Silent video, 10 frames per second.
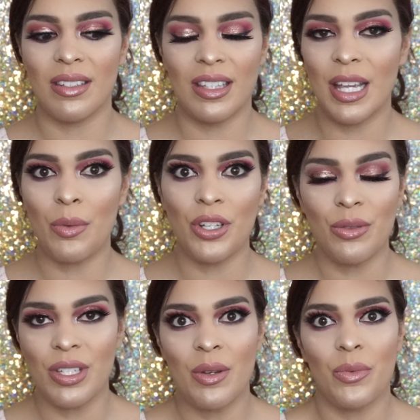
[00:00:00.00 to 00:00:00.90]
they were
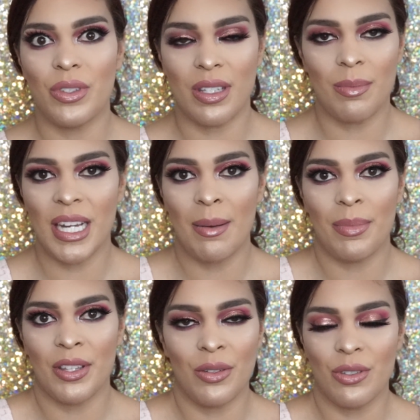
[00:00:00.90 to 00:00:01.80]
using some
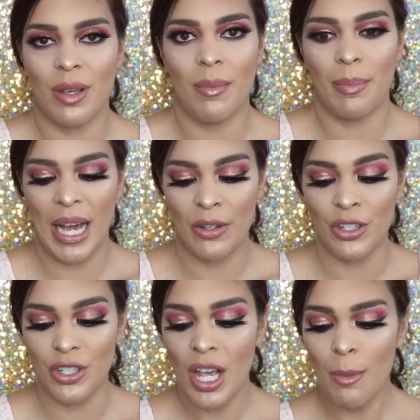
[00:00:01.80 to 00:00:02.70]
type of those
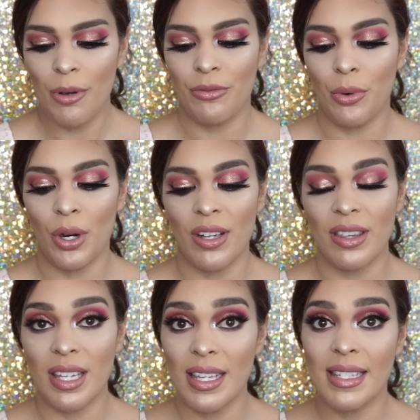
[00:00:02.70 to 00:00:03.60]
powders before
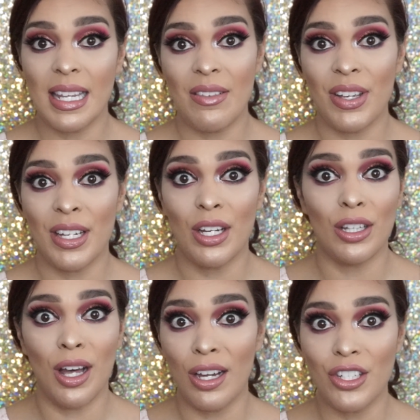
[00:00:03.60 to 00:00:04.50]
these even
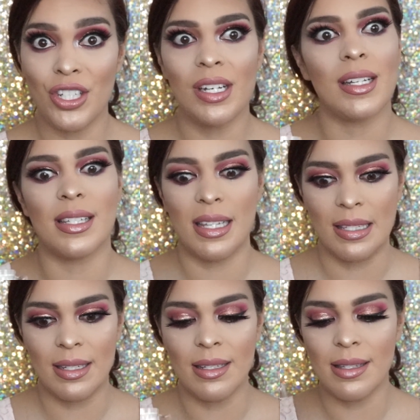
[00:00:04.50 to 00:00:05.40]
launched and
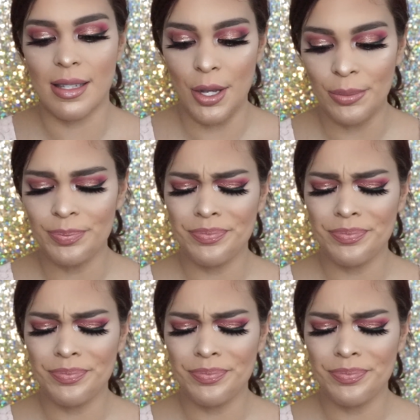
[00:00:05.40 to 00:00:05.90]
existed. So